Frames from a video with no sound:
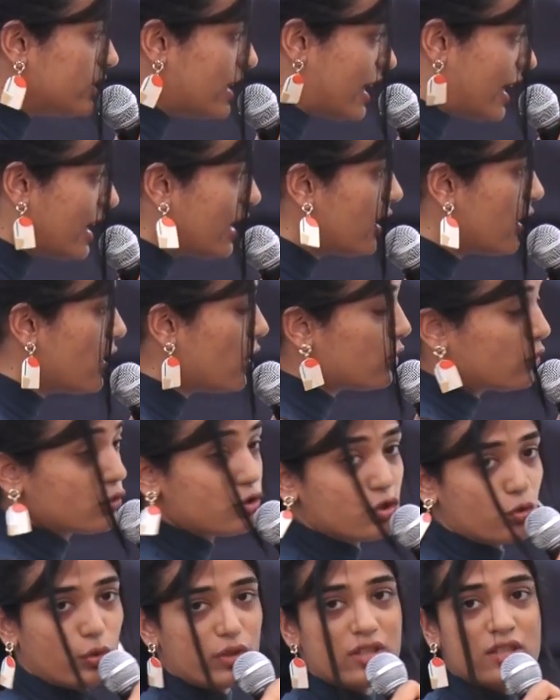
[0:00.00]
day to
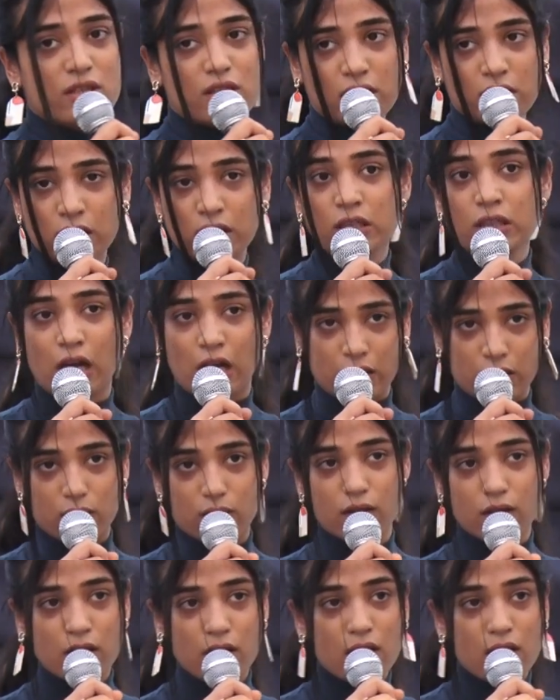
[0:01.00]
show its real color.